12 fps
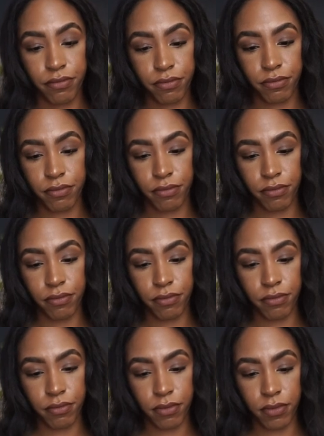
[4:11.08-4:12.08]

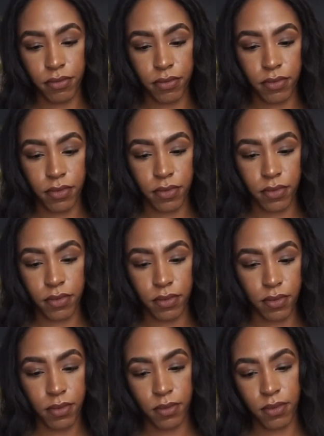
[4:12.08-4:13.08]

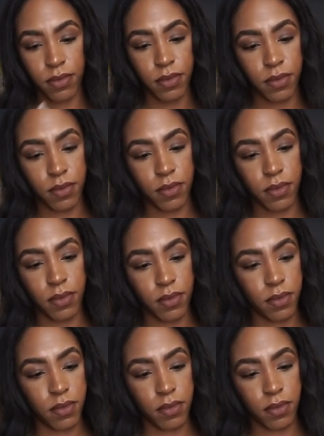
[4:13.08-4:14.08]

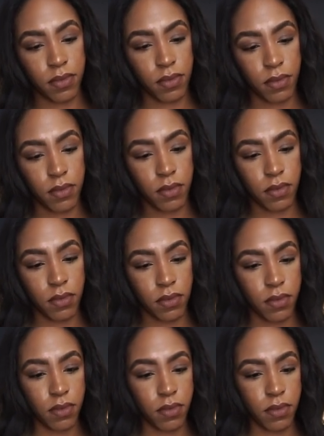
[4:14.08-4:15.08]

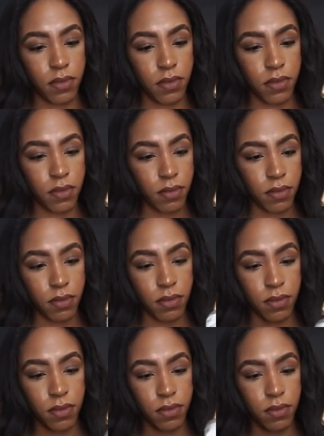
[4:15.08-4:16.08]

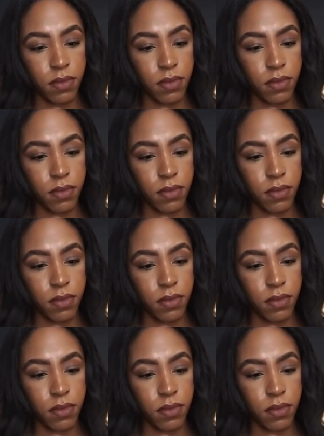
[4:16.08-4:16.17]
No one is speaking in this clip.